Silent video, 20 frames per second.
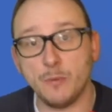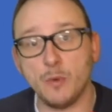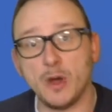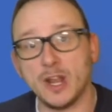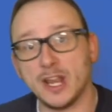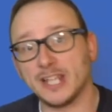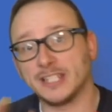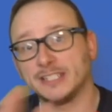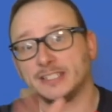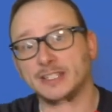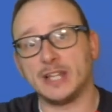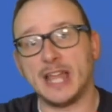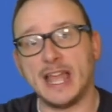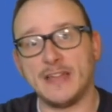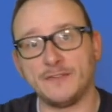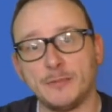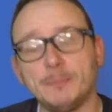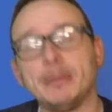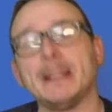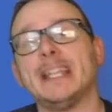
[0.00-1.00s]
And while I
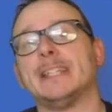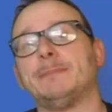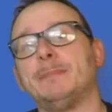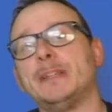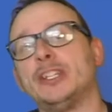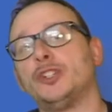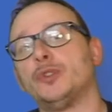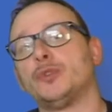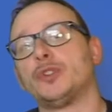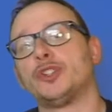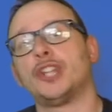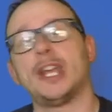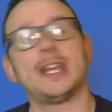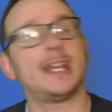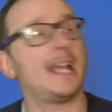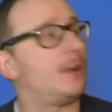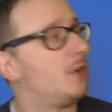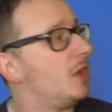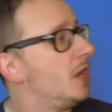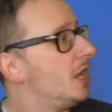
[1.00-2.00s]
still have you, please be sure to
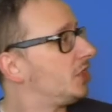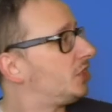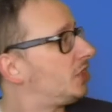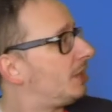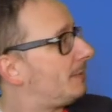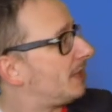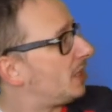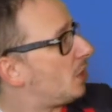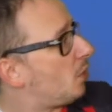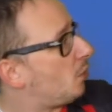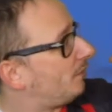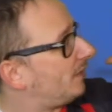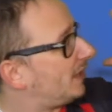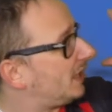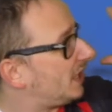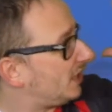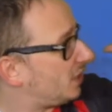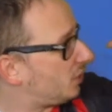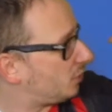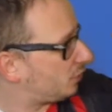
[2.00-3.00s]
check out some of the
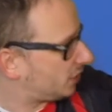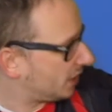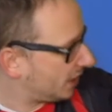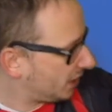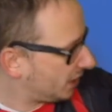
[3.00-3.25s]
old videos